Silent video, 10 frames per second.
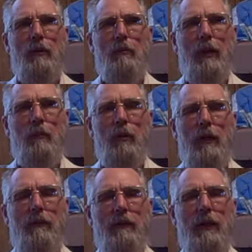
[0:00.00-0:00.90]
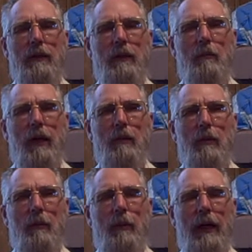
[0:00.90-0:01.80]
remember. I think there might have
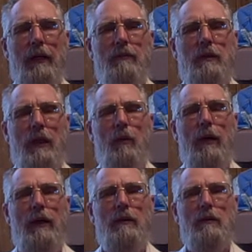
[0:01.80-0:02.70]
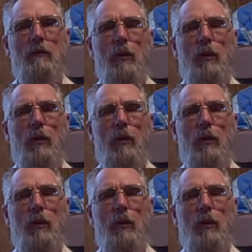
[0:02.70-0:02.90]
been a pack of cigarettes.